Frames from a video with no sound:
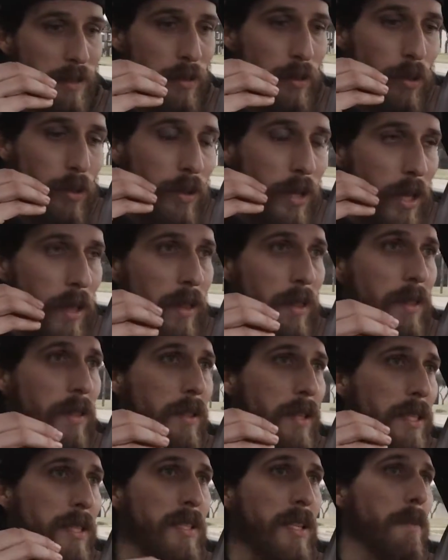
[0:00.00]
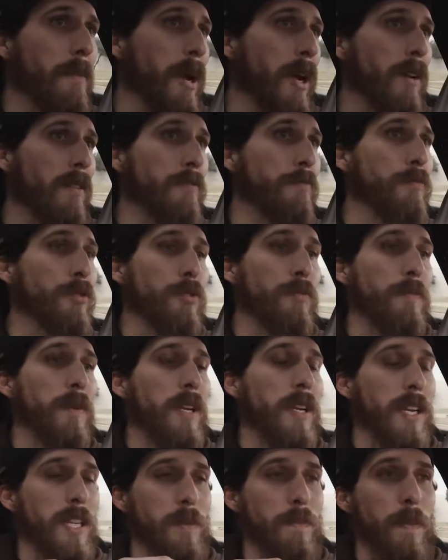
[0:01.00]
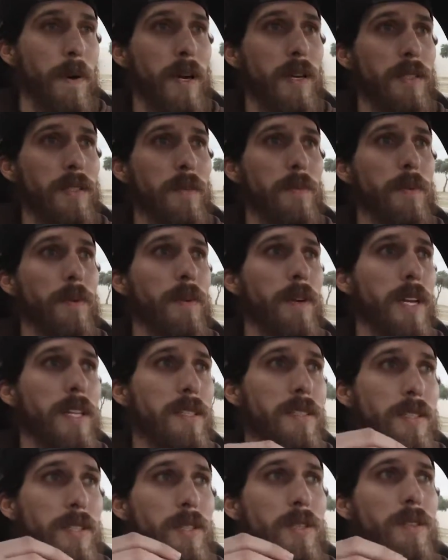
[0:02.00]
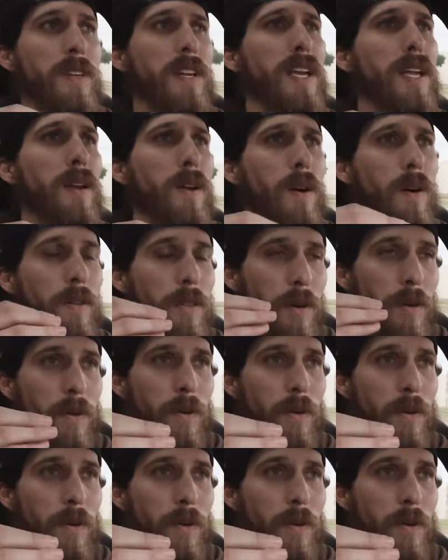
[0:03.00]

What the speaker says: do the least amount of movement as possible, and still get all the